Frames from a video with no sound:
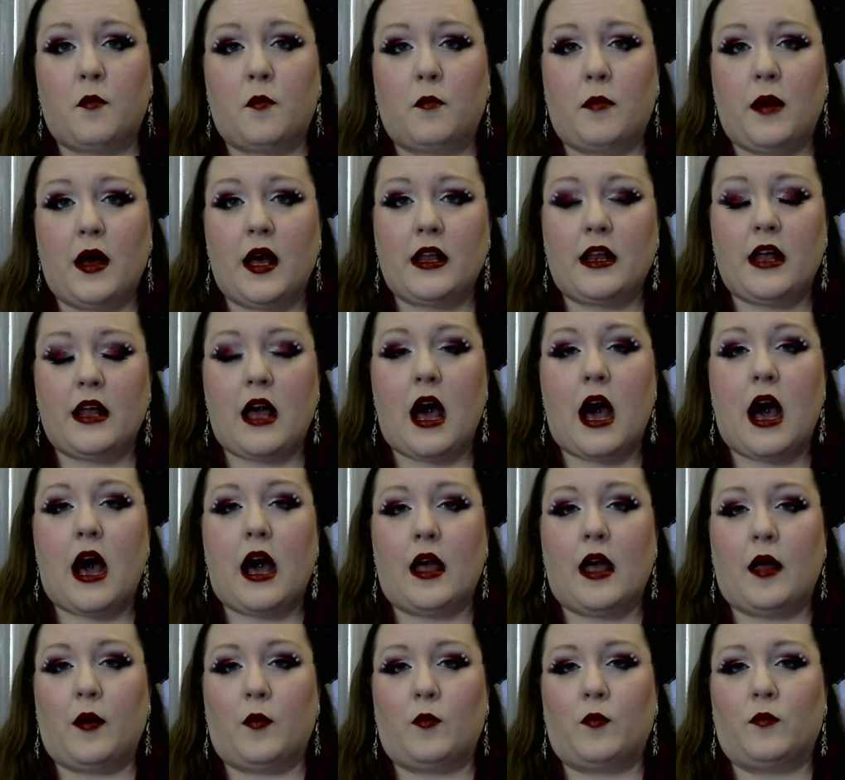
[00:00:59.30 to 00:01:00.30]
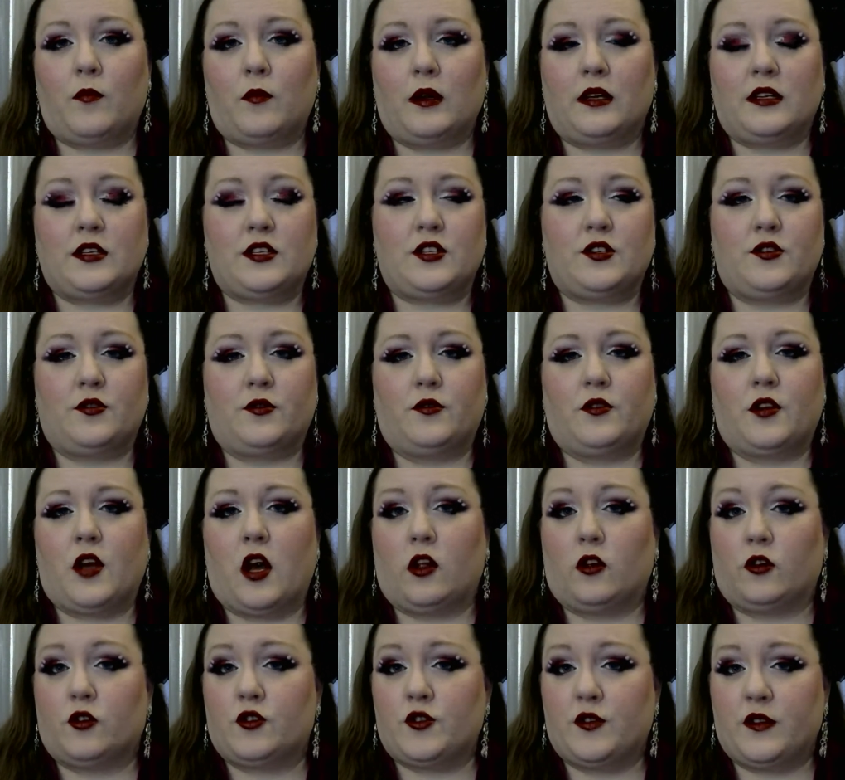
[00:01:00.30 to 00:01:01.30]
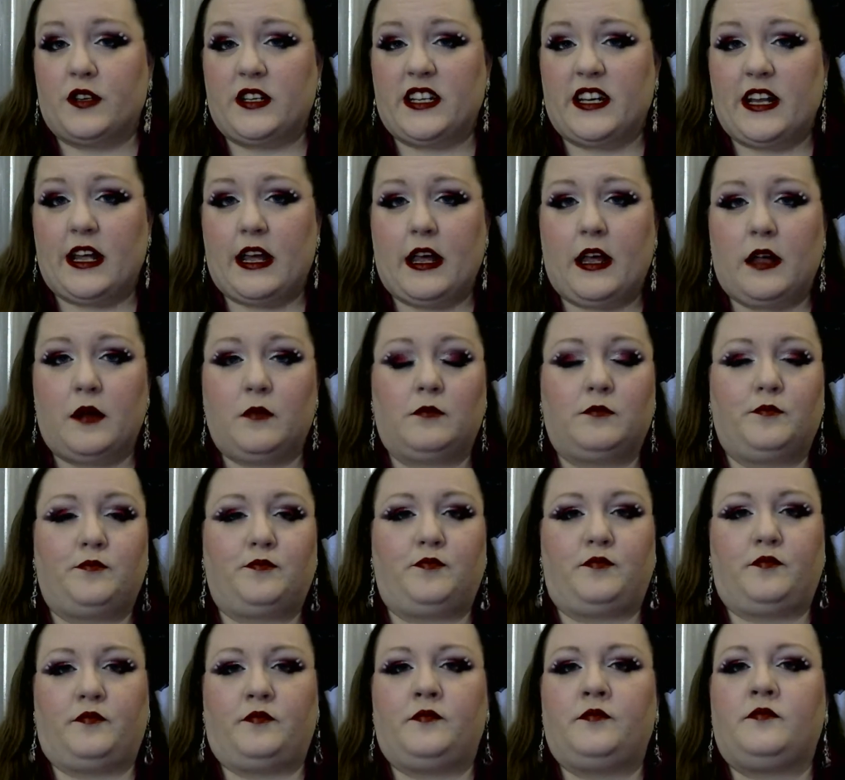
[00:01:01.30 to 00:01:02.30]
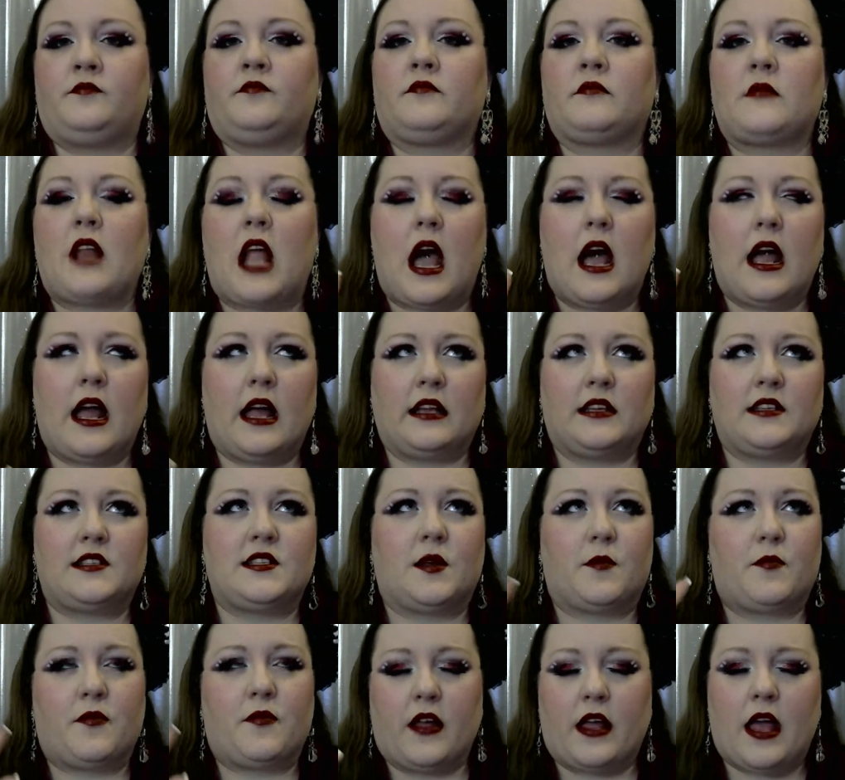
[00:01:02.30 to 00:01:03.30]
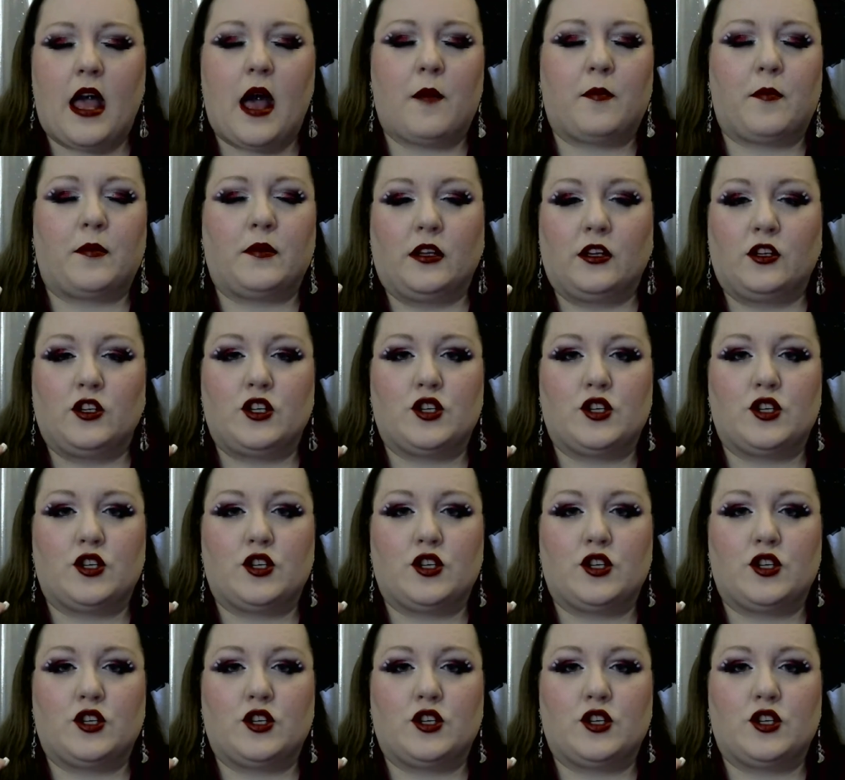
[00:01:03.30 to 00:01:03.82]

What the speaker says: But I went to Dollar Tree today. I had something happen that